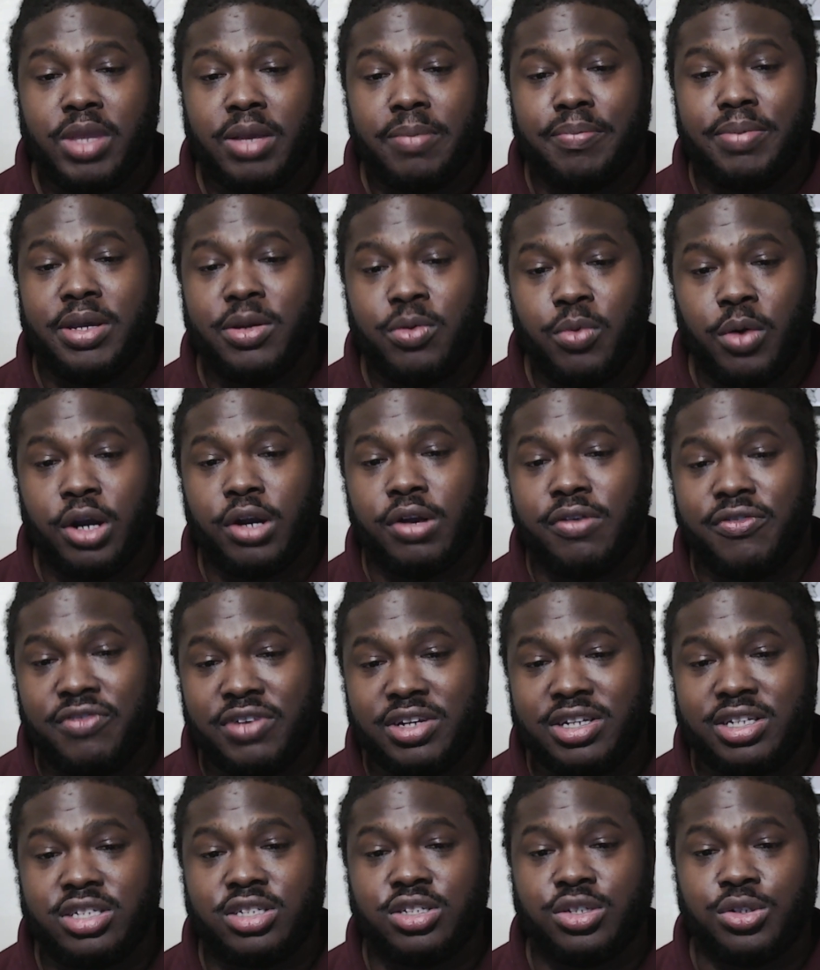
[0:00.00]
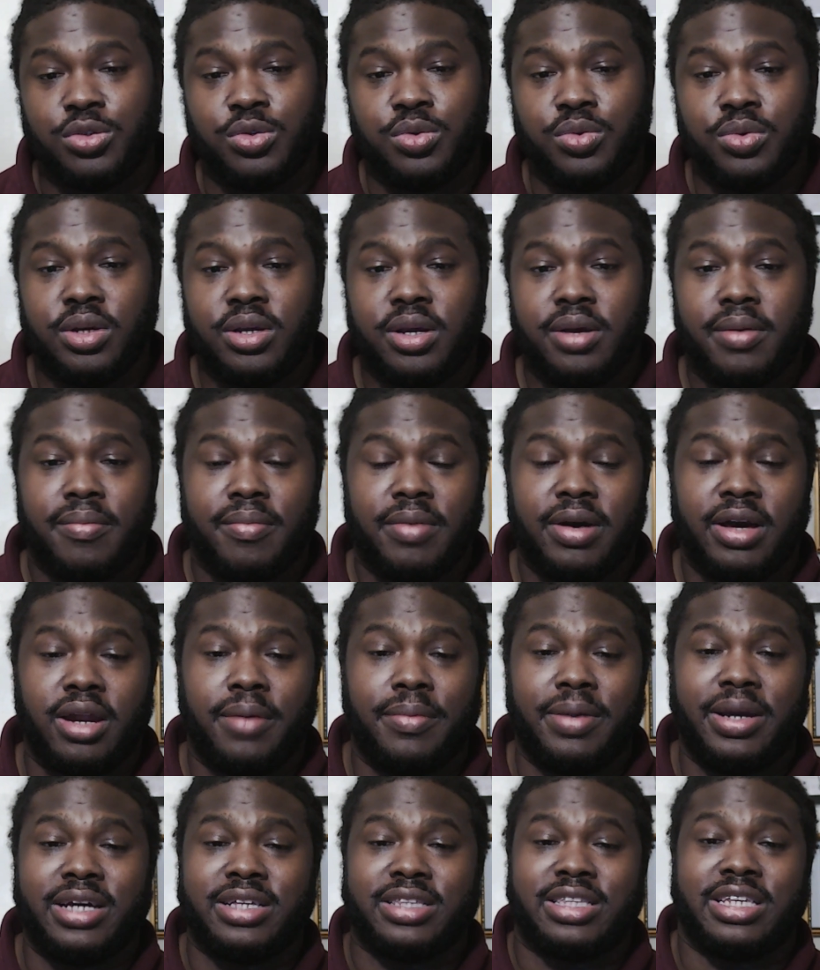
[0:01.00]
B Word 52. Man,
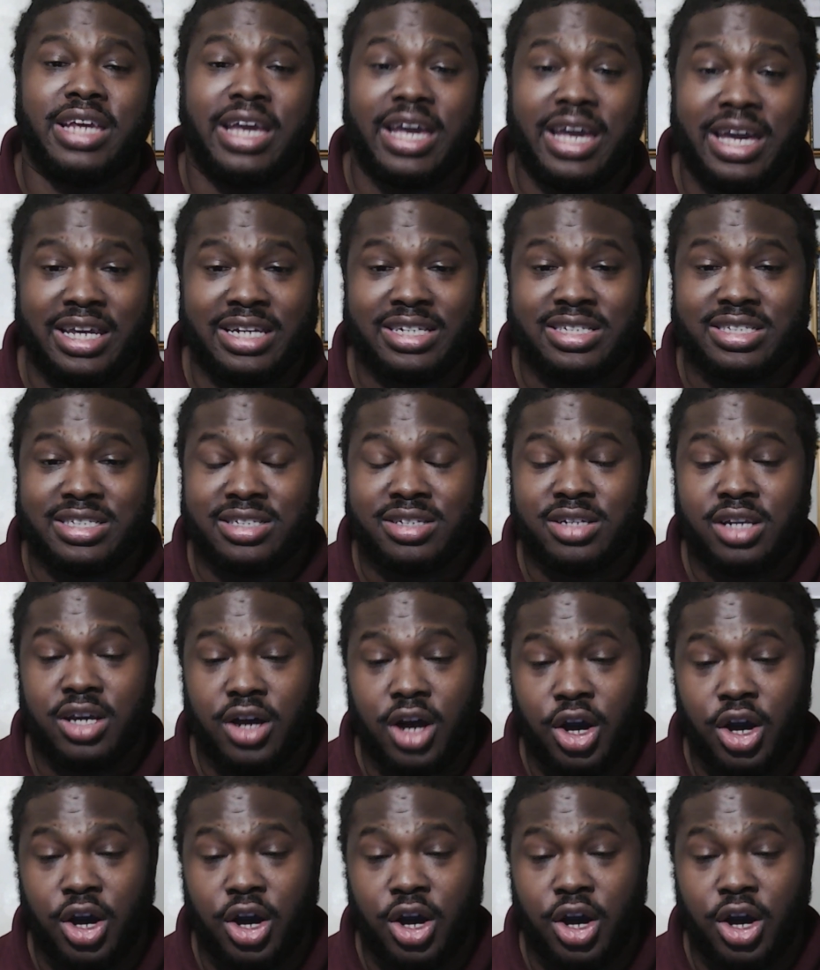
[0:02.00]
I'm Anthony Addison.